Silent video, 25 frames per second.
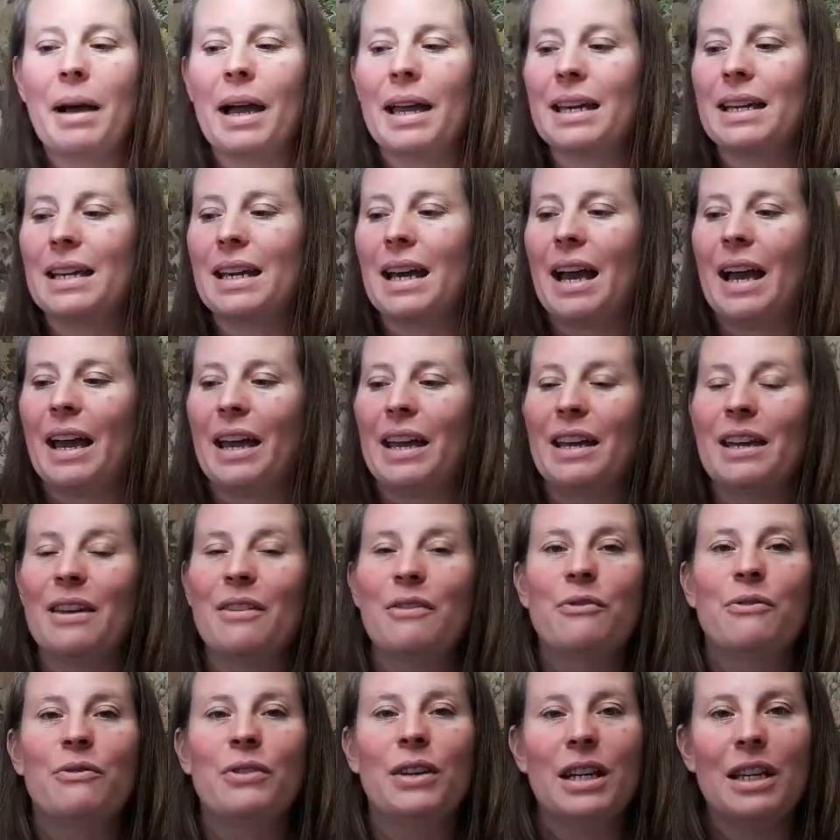make
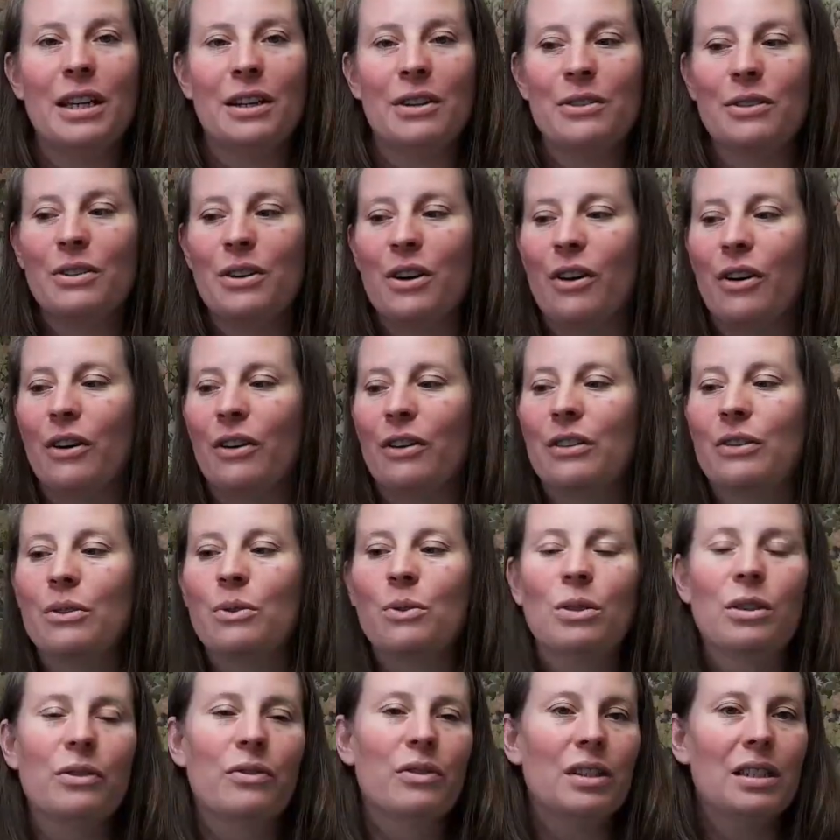a video
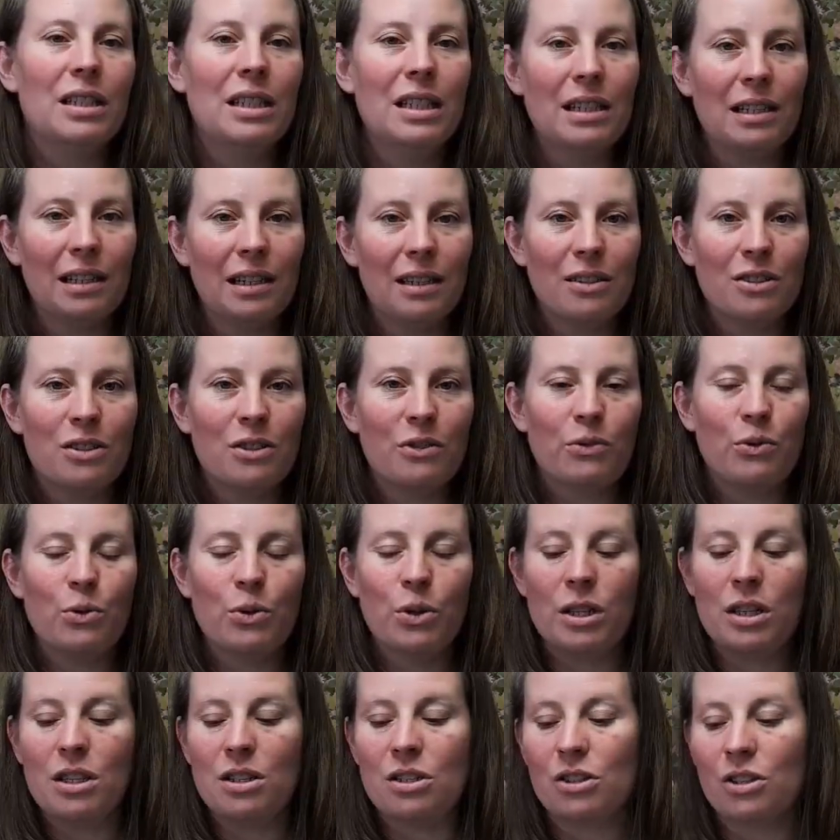on all of the details
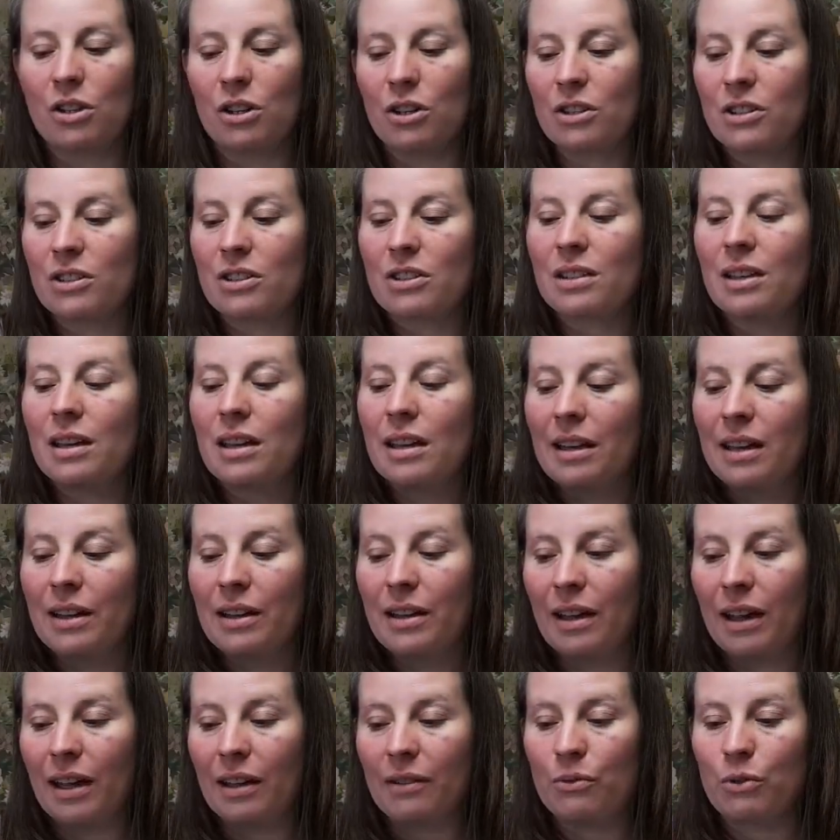for these socks
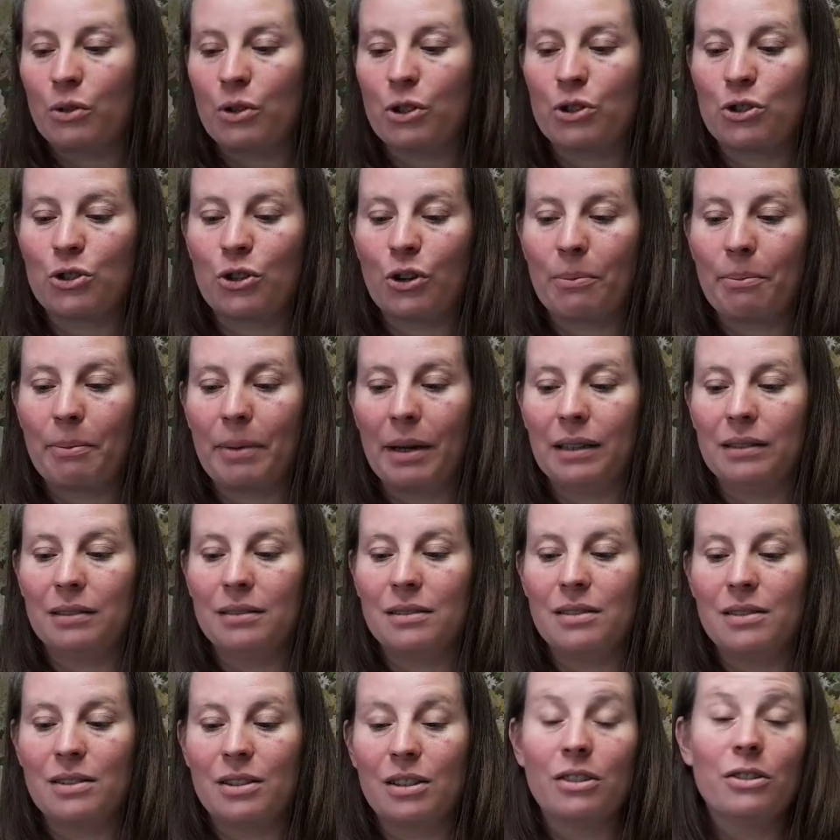and for the sock
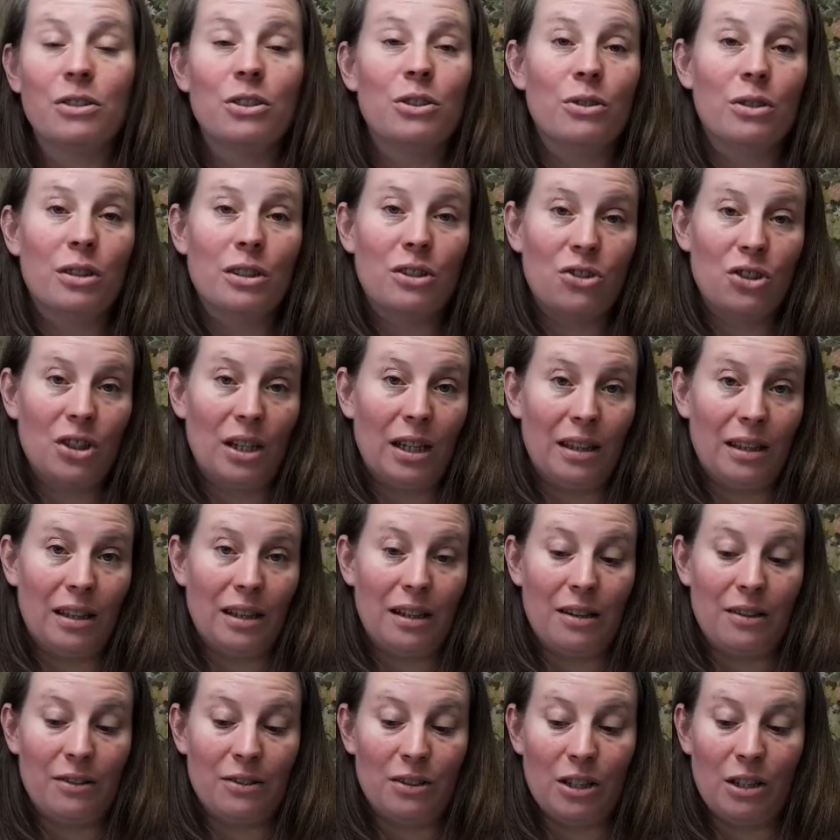pattern, so you can check
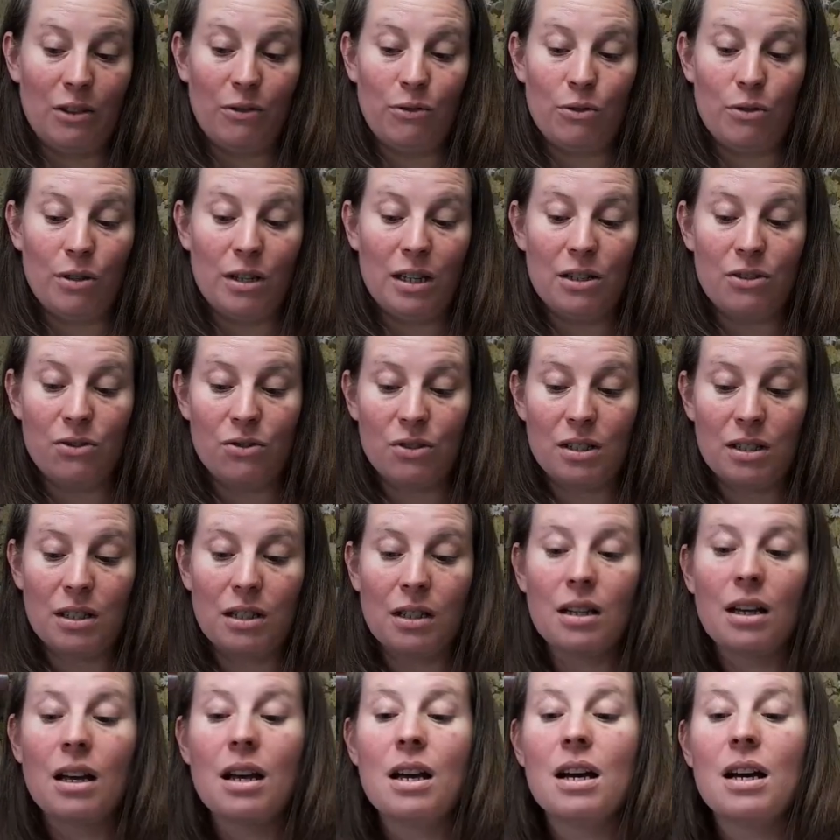that out if you're
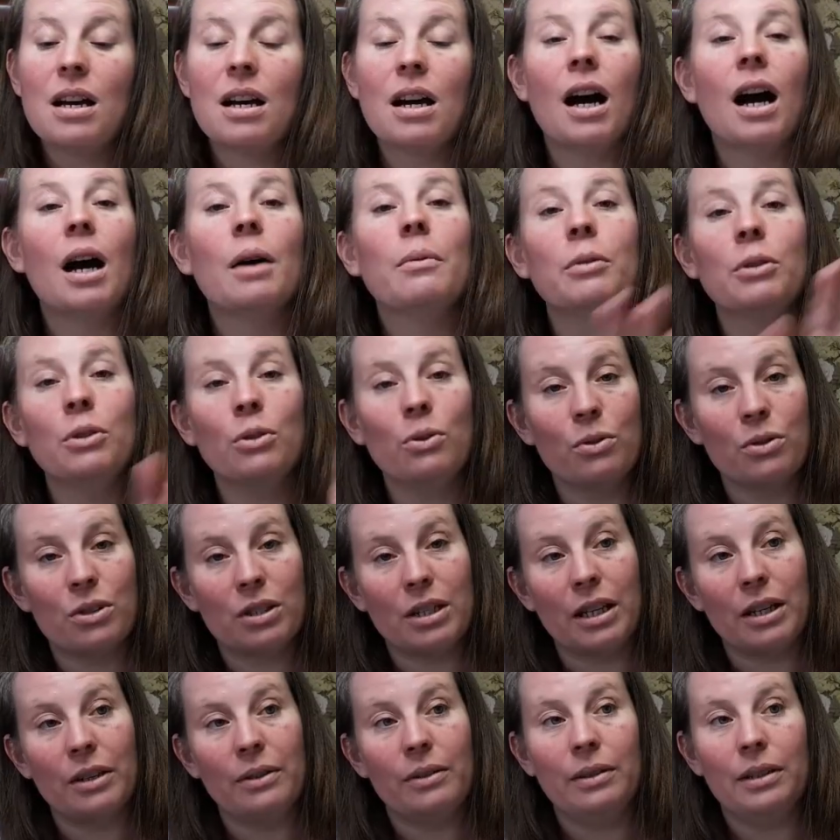interested. I will
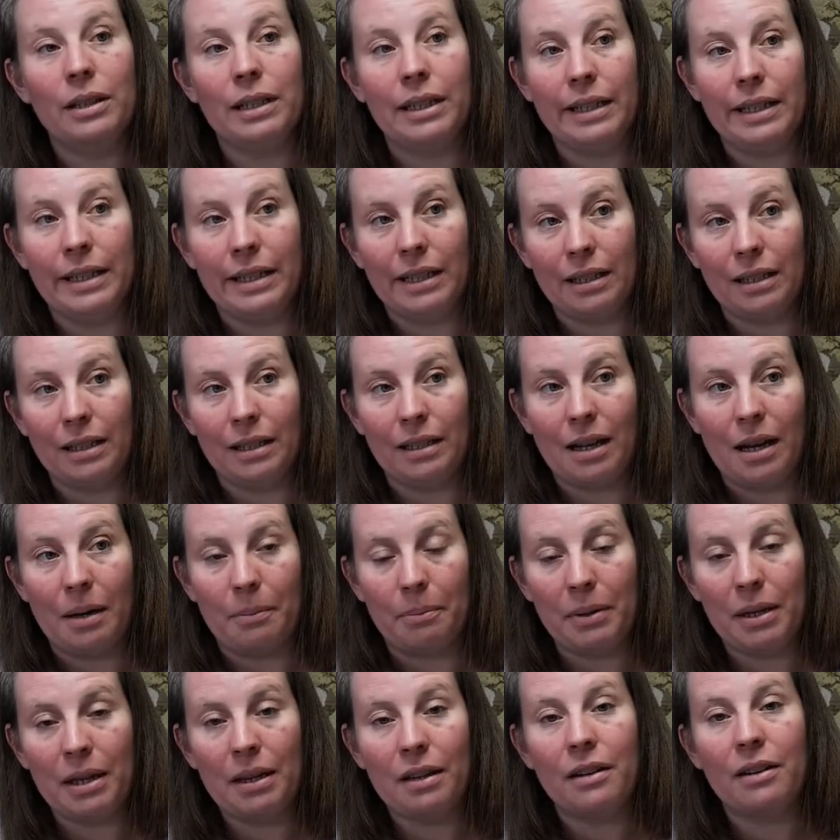also link it
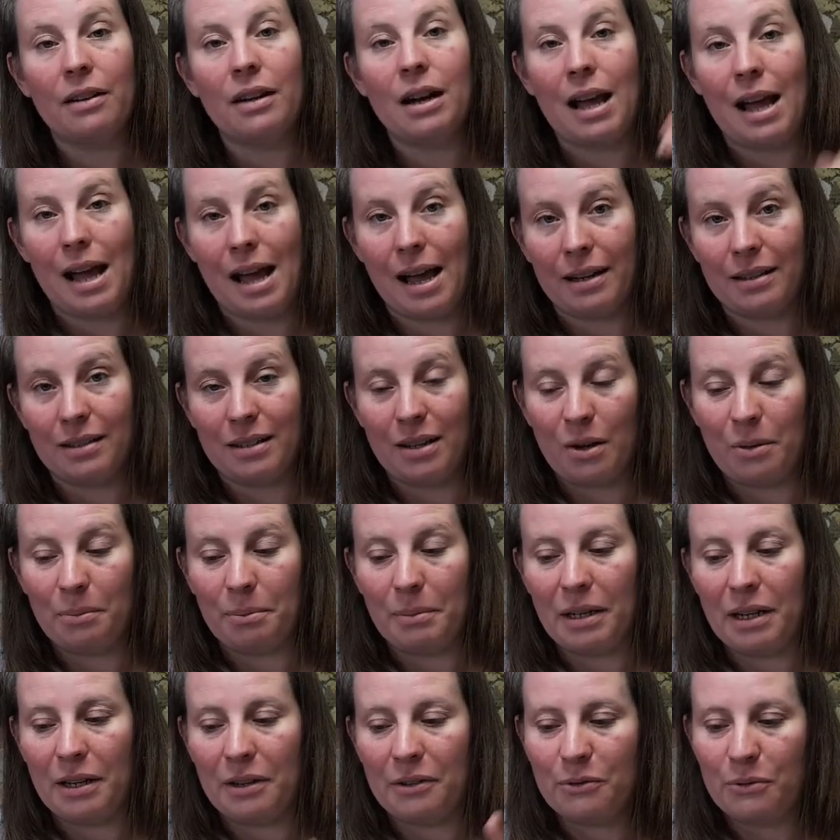up here and
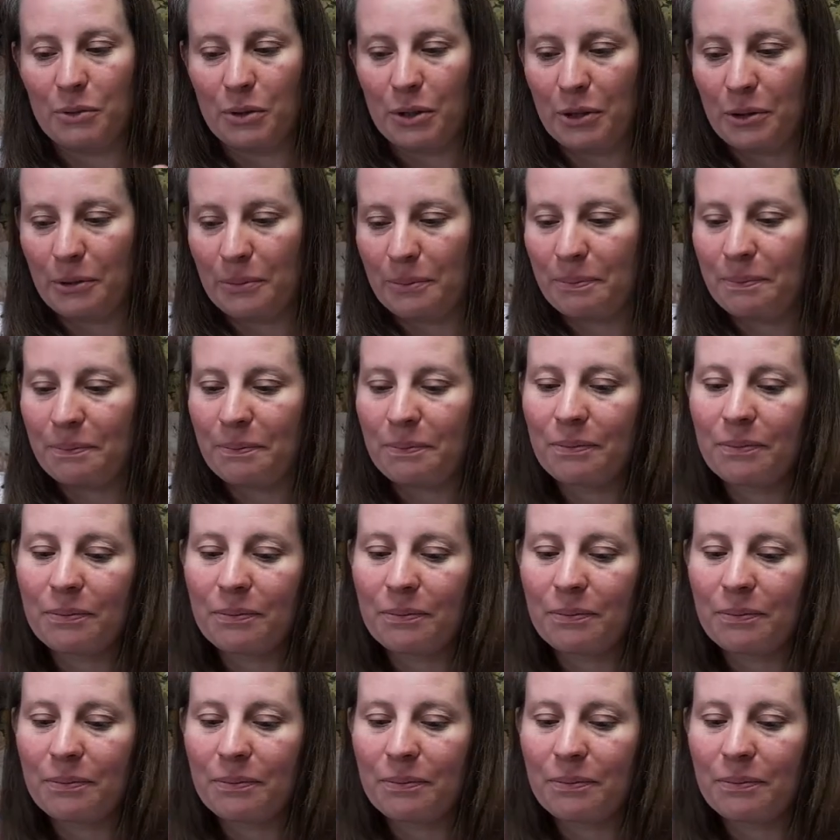down below for you.